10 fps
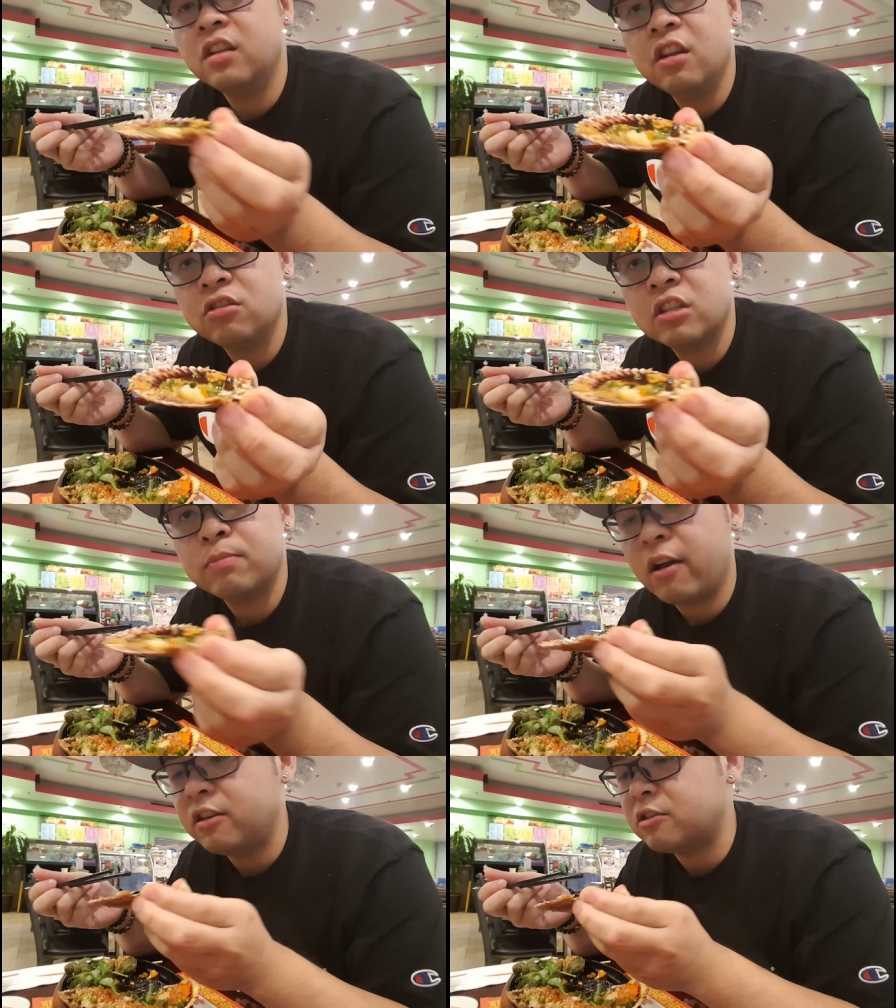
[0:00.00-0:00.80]
Delicious
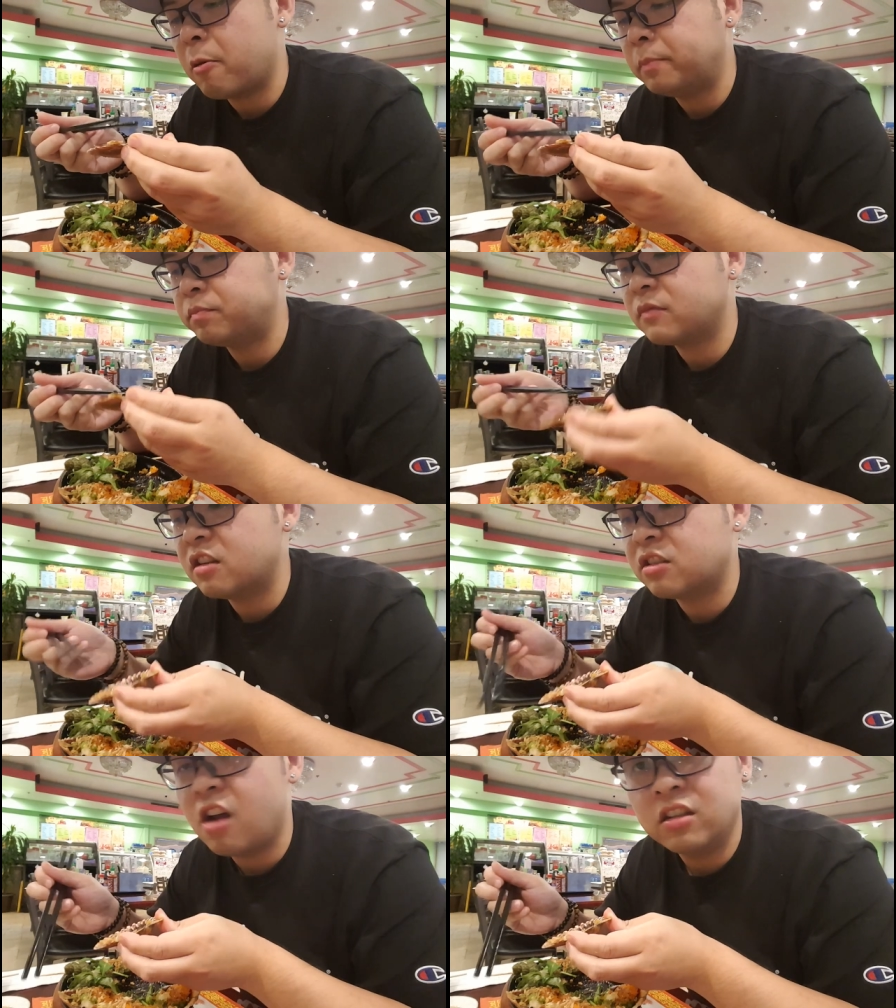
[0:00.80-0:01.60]
spice.
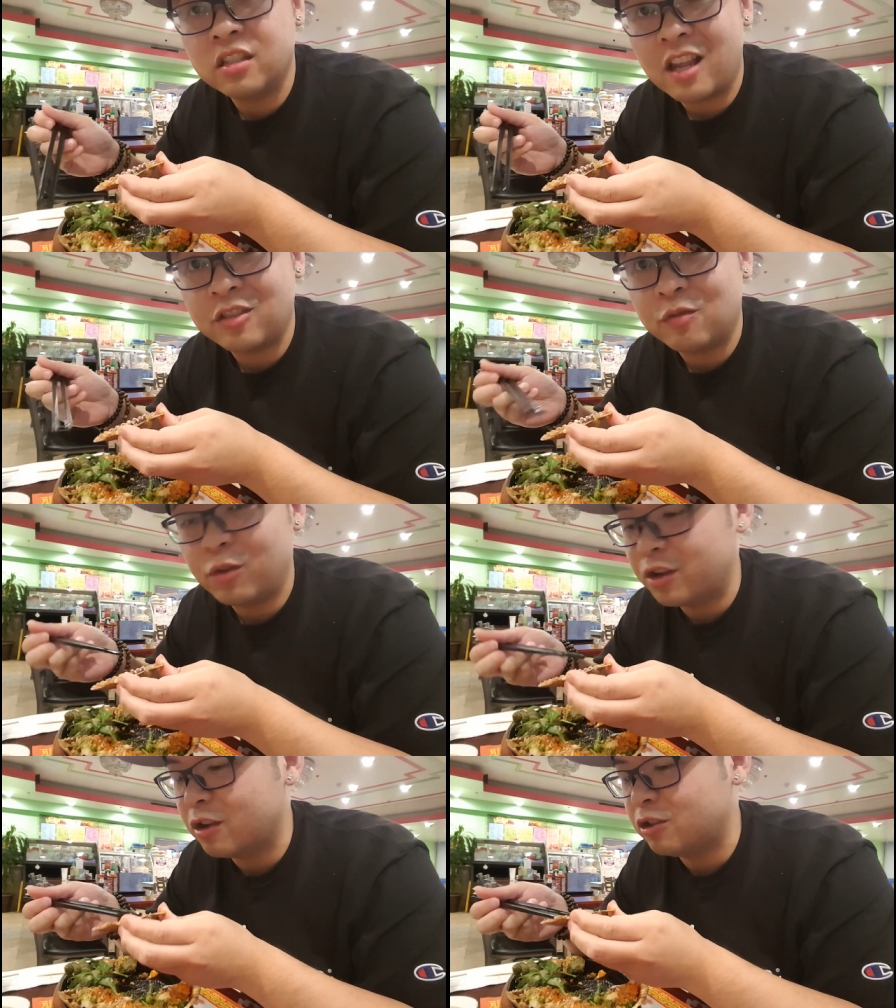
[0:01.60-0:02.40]
The sauce is actually
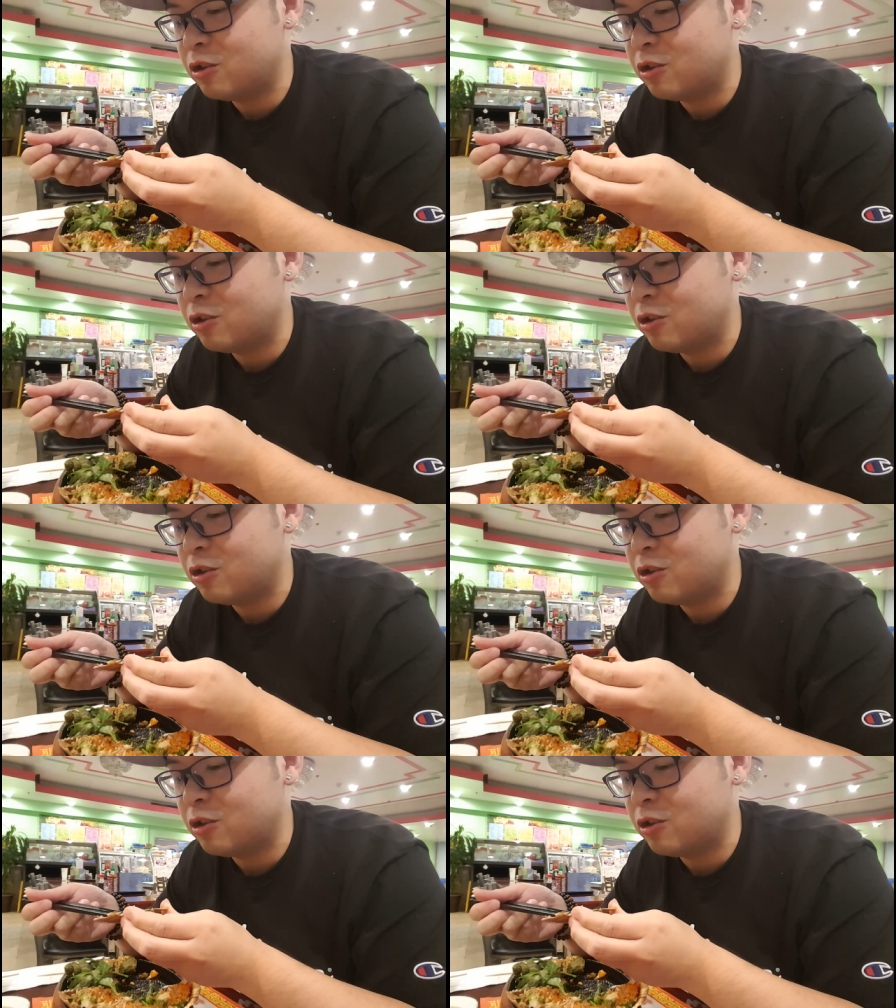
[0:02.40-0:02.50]
very